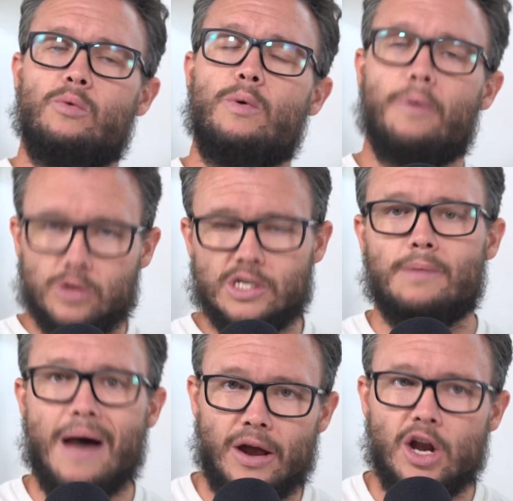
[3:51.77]
We posted
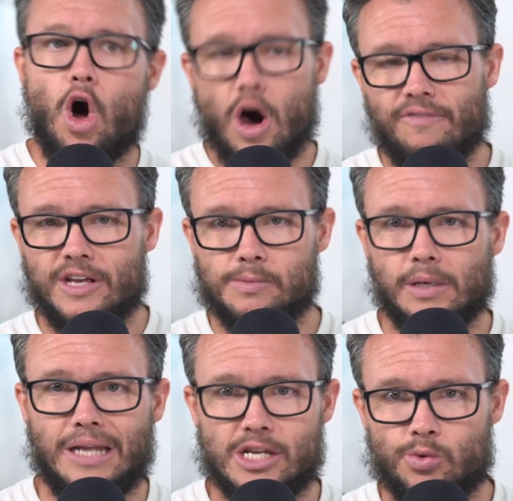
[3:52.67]
about it on
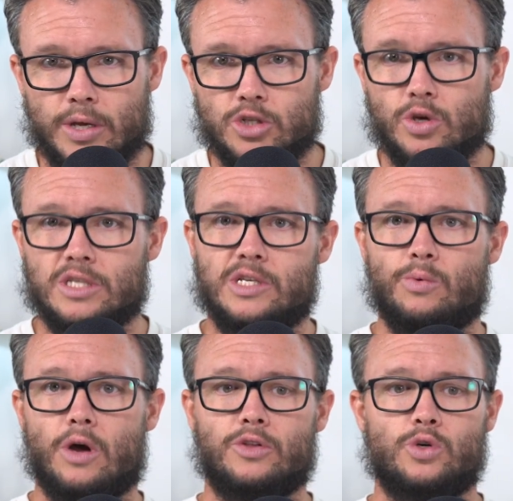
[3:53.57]
Facebook last week, so you can see
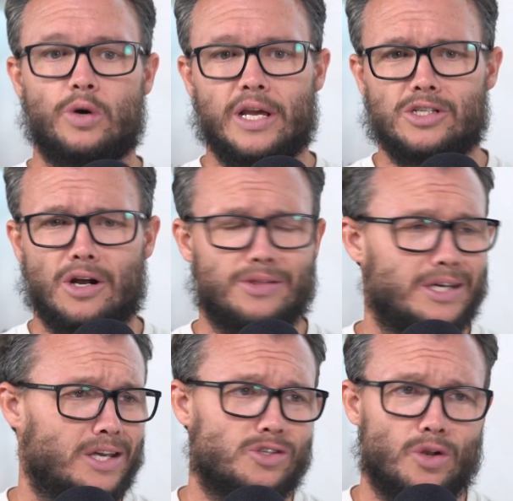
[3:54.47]
where all the tour dates are. The
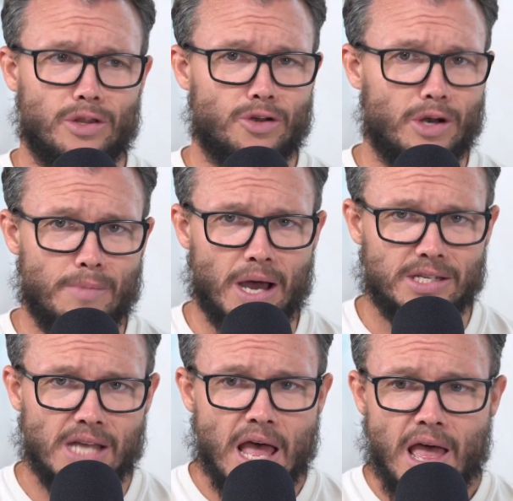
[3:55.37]
tickets are only
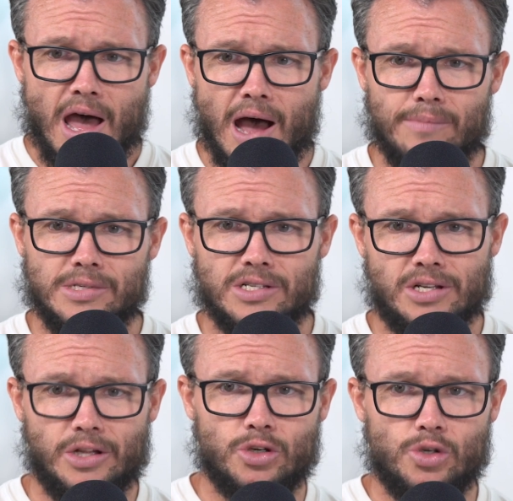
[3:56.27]
$30 since
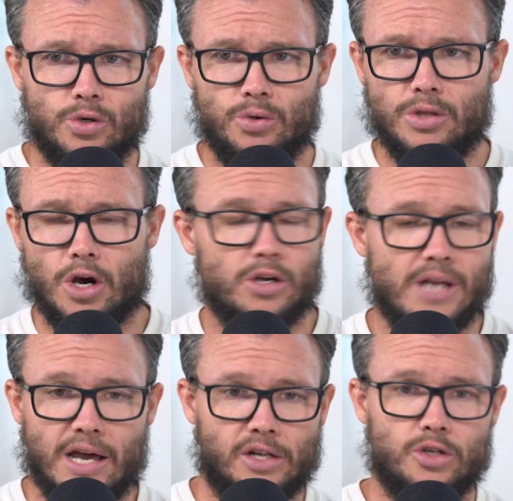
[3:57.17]
Clear Truth, or
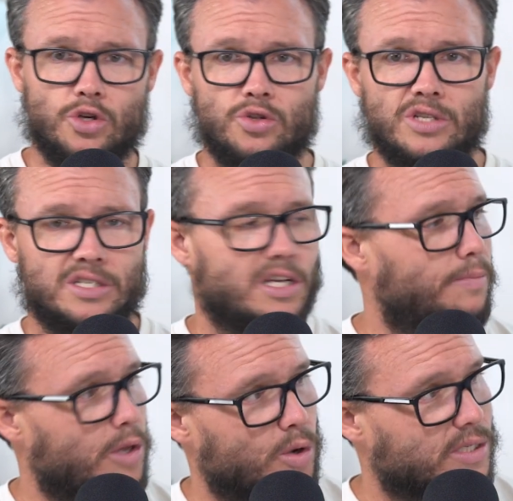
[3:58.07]
not Clear Truth, since
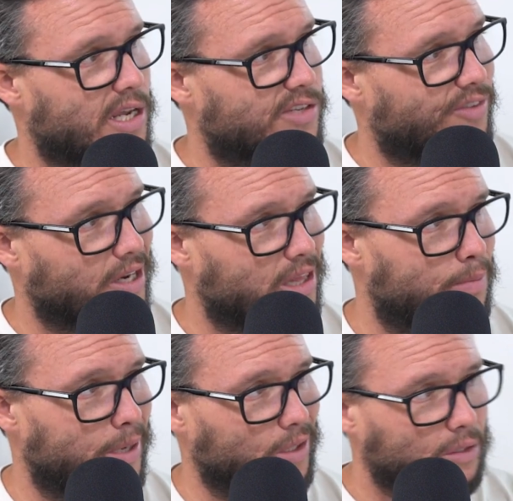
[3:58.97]
TPUSA is funding
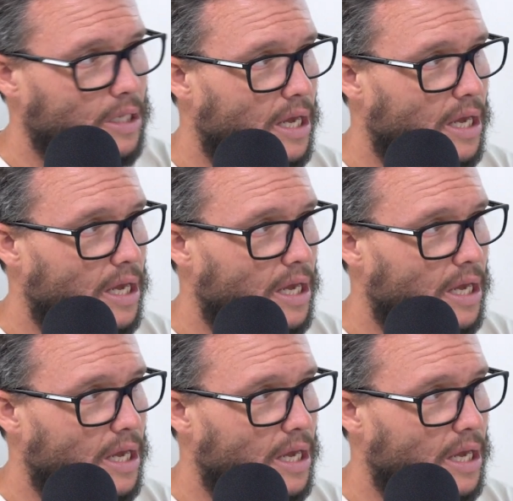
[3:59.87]
the bill.